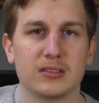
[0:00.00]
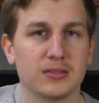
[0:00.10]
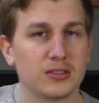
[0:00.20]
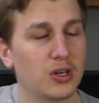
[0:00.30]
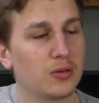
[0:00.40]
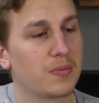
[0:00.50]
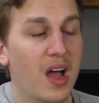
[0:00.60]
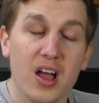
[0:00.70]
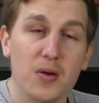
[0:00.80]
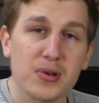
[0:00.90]
So
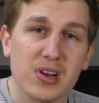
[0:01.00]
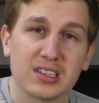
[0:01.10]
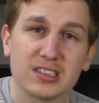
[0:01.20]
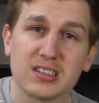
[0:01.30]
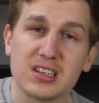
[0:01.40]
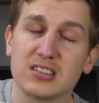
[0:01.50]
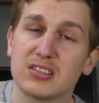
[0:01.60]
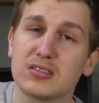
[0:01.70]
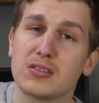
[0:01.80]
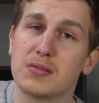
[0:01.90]
I hope you like this
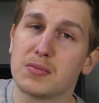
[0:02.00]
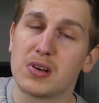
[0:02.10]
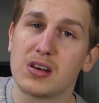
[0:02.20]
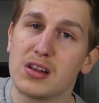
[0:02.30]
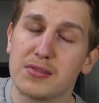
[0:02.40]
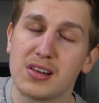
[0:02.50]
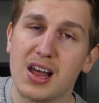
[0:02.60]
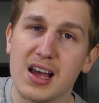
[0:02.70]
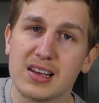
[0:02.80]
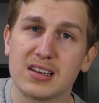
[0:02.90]
lesson. Leave a
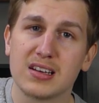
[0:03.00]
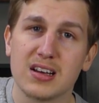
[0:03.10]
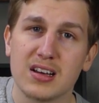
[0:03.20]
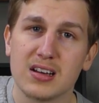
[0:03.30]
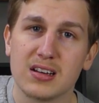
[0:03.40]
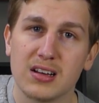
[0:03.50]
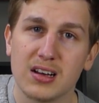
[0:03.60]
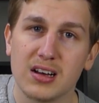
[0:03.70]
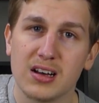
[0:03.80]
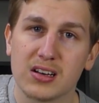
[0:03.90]
like,
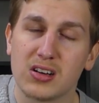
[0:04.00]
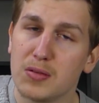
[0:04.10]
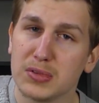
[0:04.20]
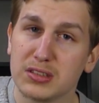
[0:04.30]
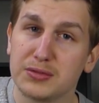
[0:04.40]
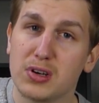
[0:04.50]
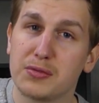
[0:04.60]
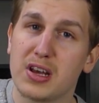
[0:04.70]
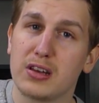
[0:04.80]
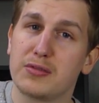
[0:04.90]
comment if you
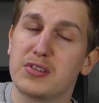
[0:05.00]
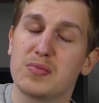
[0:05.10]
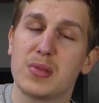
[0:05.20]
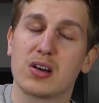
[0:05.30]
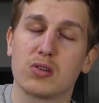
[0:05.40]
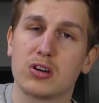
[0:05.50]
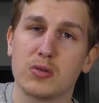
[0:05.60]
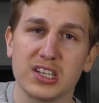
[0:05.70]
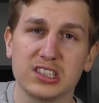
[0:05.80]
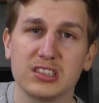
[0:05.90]
have any feedback or
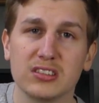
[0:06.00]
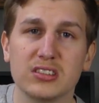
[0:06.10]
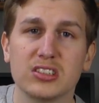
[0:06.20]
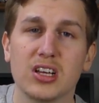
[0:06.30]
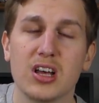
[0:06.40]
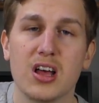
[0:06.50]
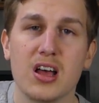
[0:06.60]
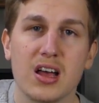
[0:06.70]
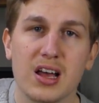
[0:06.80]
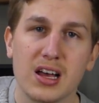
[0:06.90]
questions,
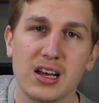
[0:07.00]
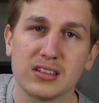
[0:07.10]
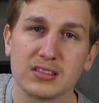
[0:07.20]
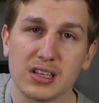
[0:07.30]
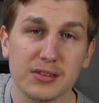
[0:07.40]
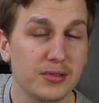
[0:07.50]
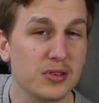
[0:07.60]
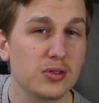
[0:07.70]
and if